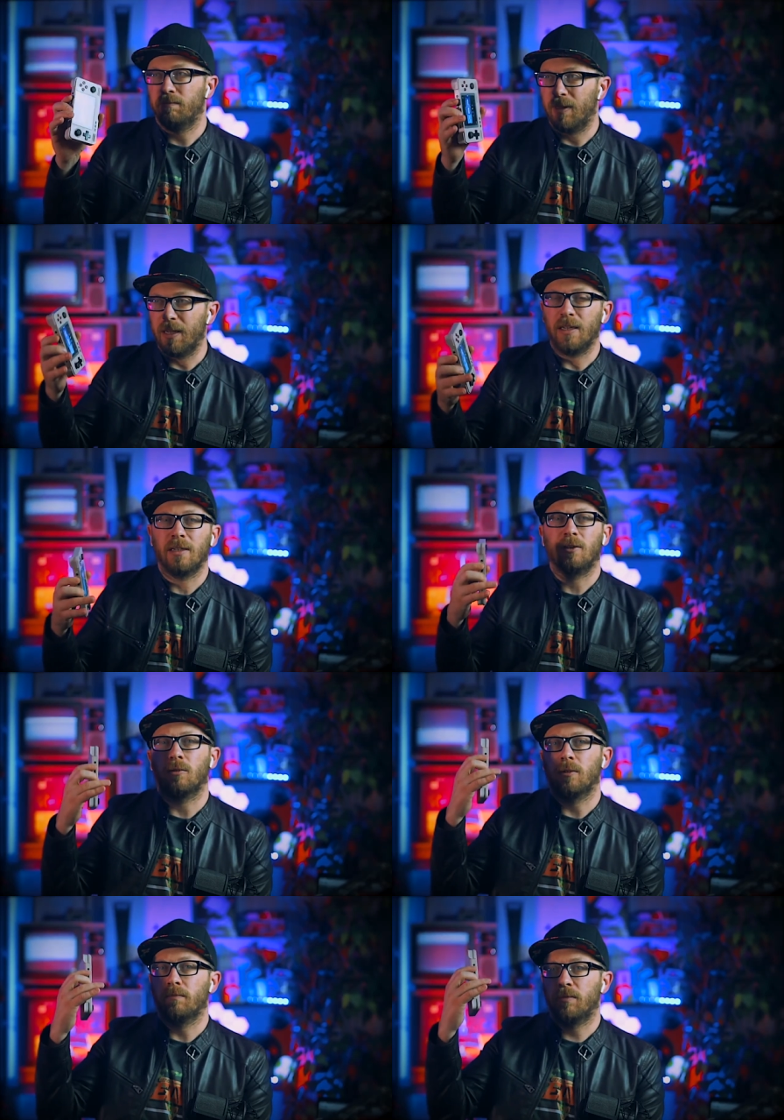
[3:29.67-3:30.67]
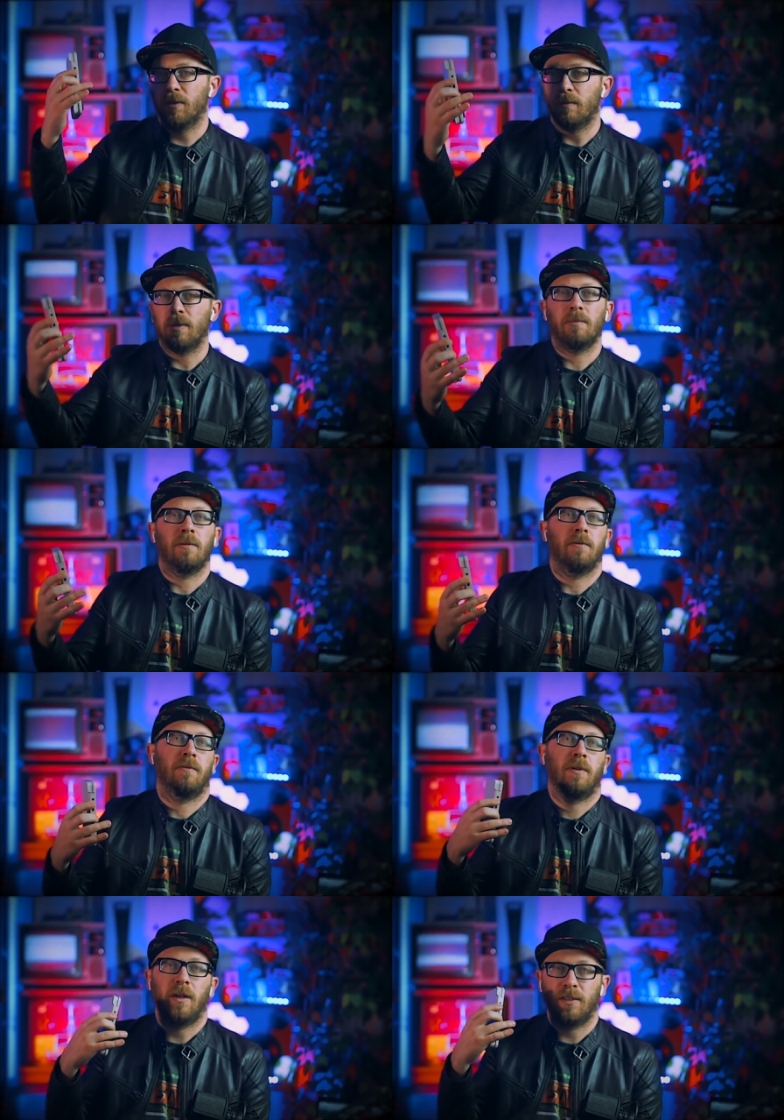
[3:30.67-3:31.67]
Linux or some type of
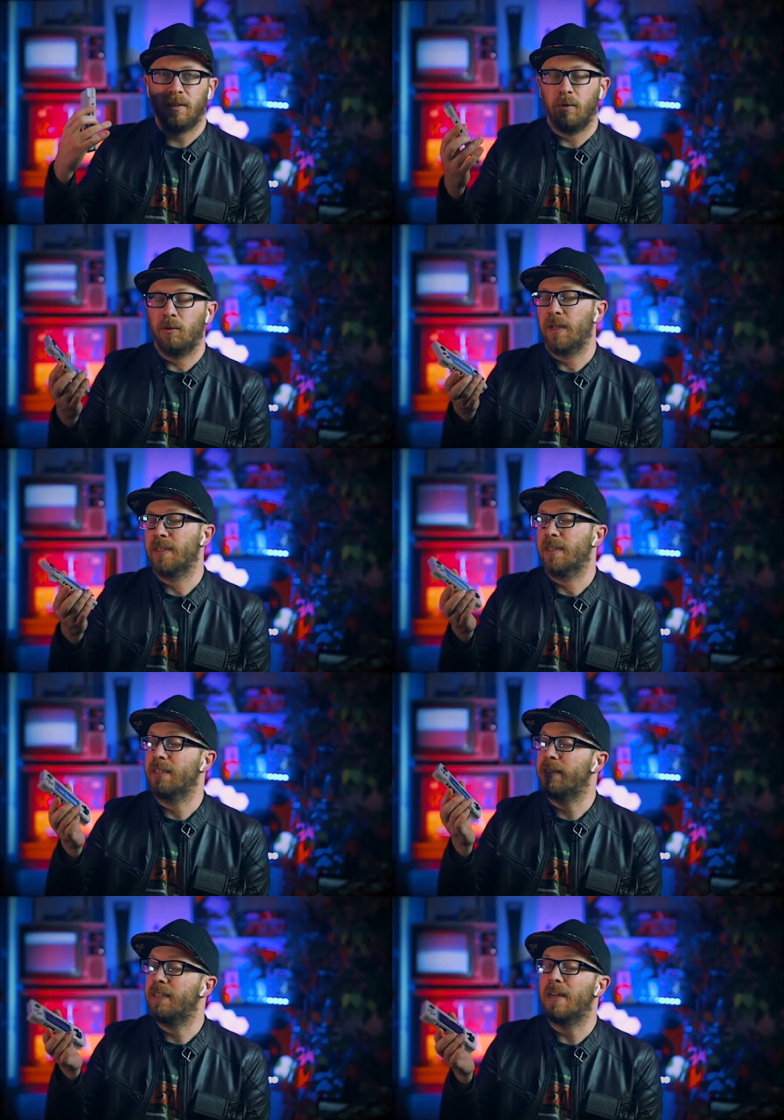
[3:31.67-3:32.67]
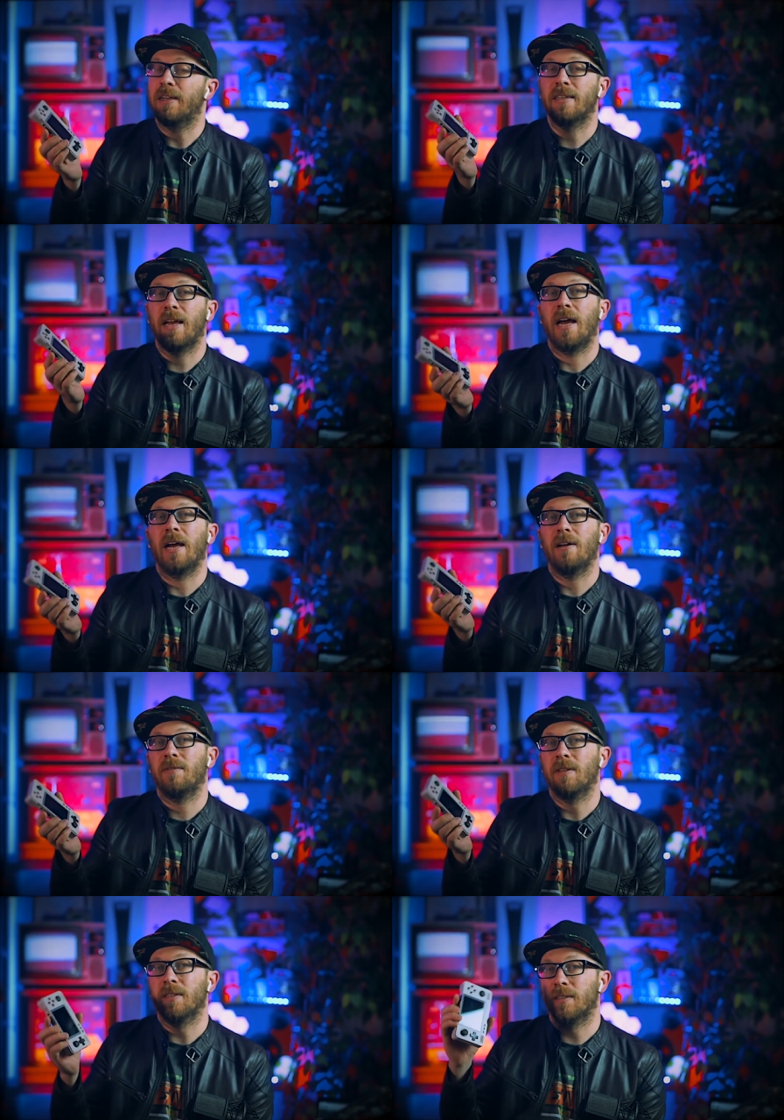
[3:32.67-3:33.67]
custom OS, and this does
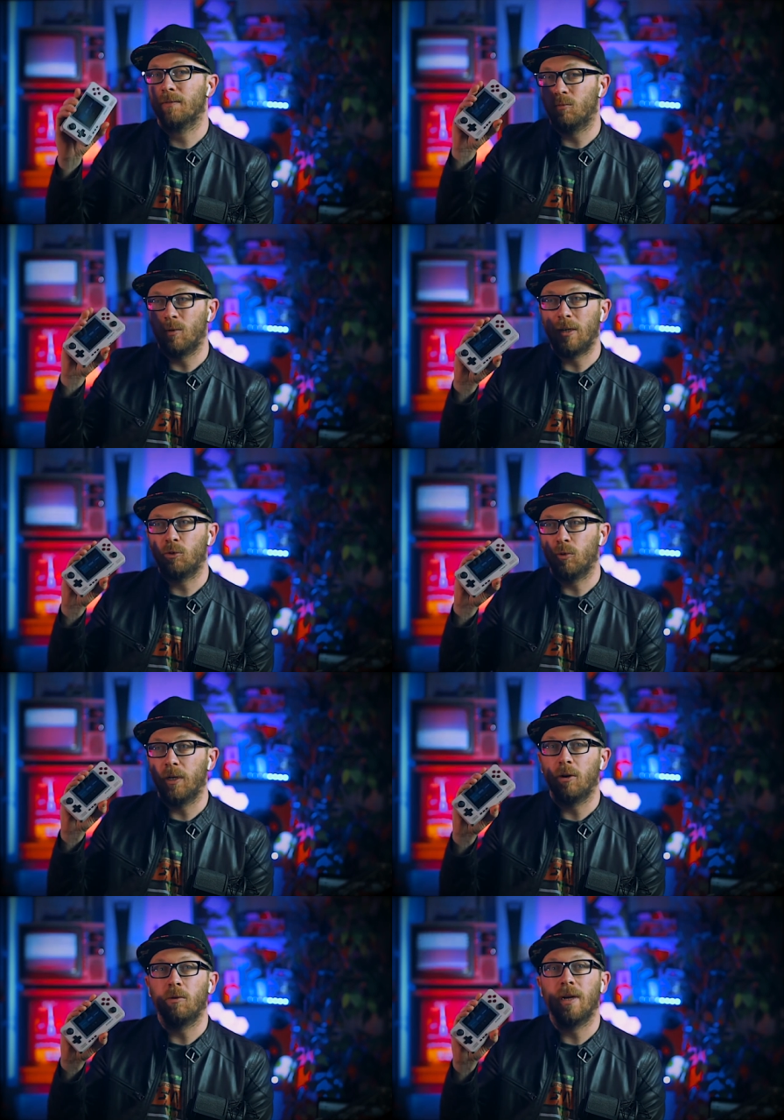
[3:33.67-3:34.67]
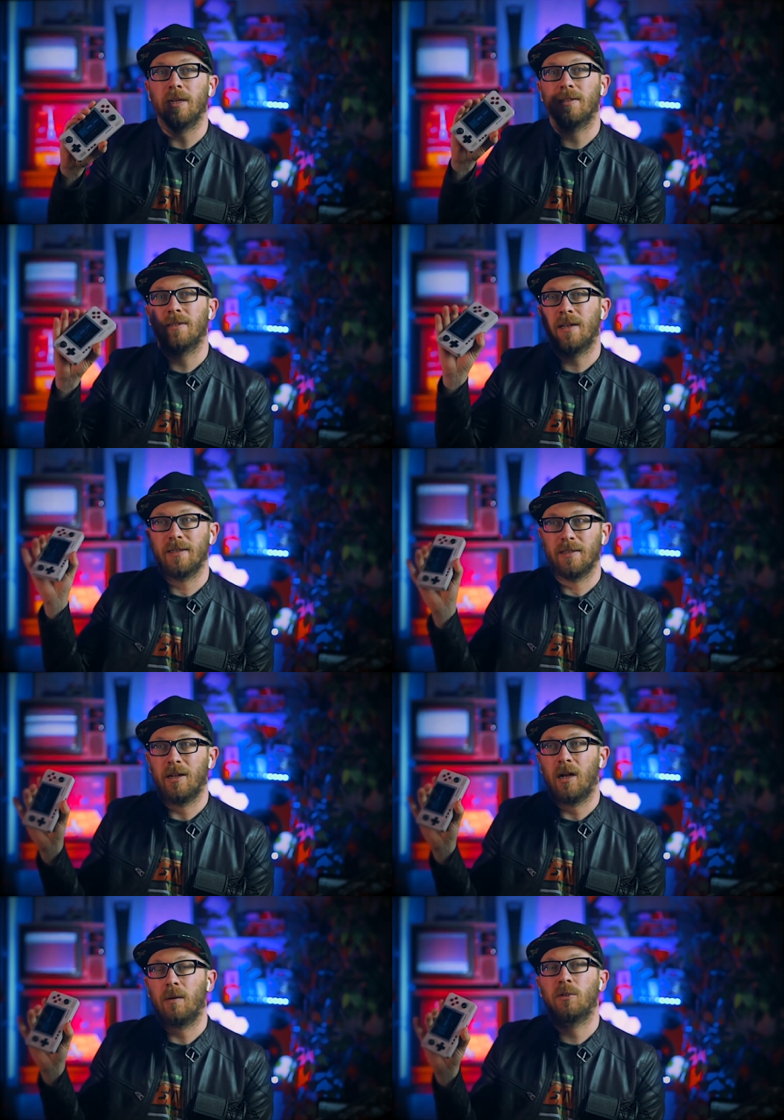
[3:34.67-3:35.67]
have this Retroid OS as an
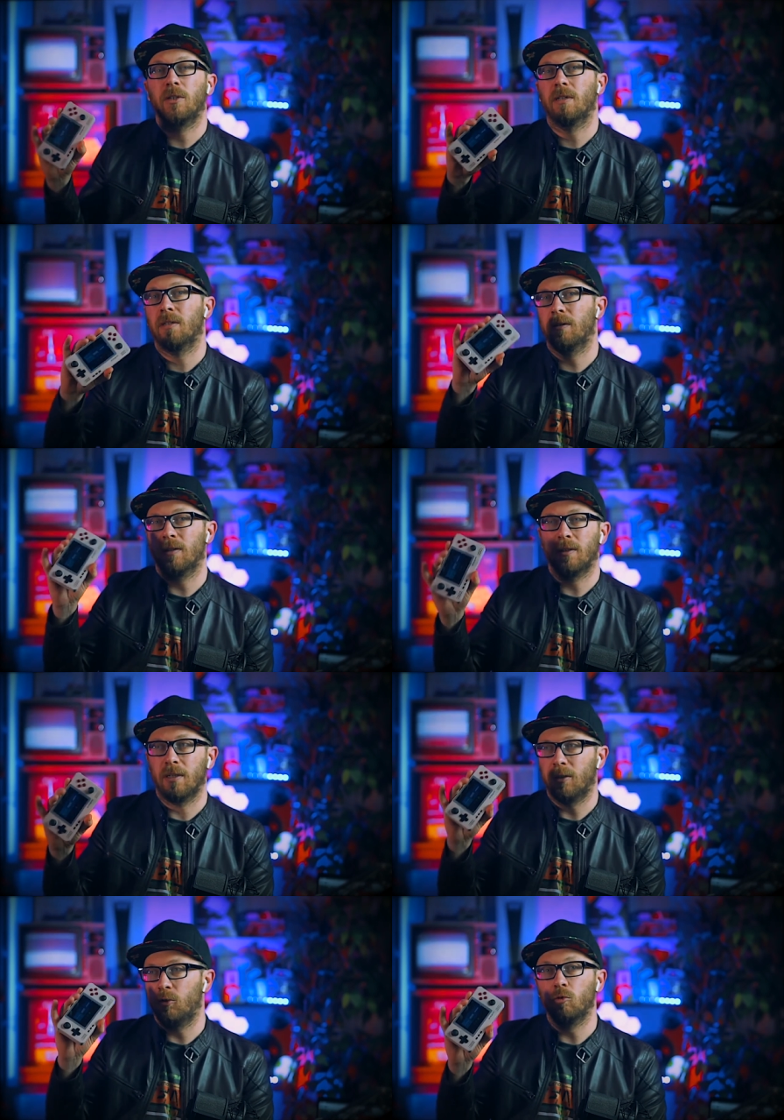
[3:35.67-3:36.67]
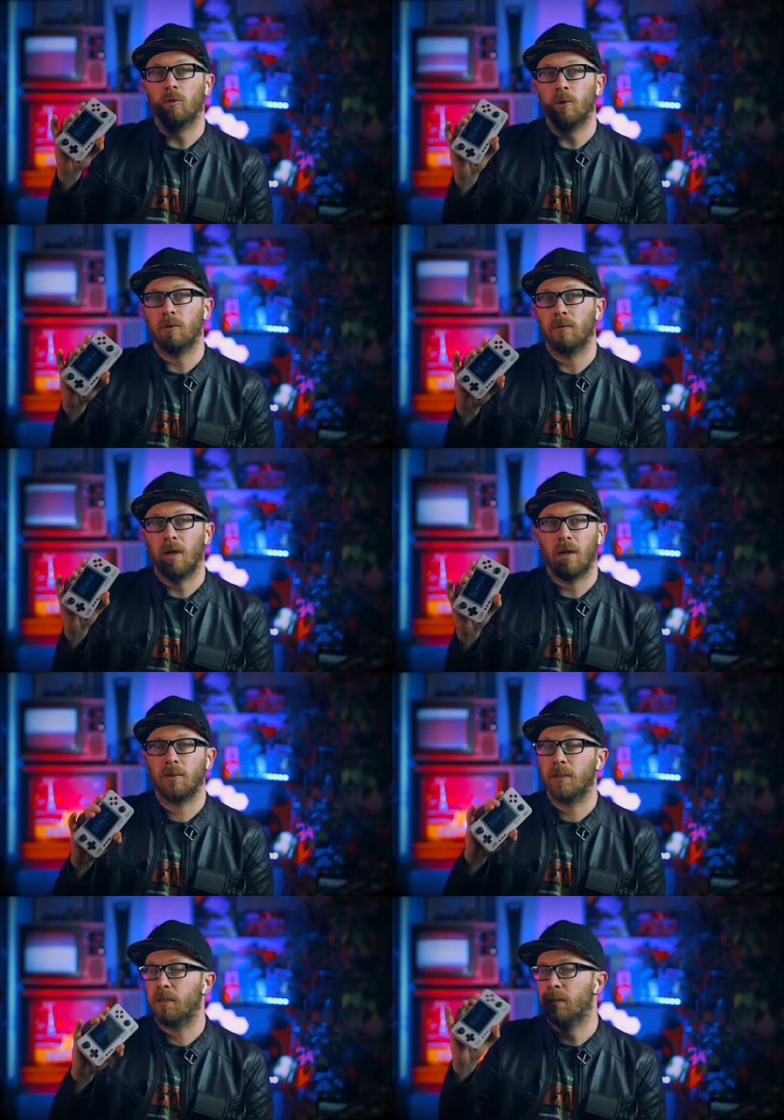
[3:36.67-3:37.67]
option. This like dual boot option.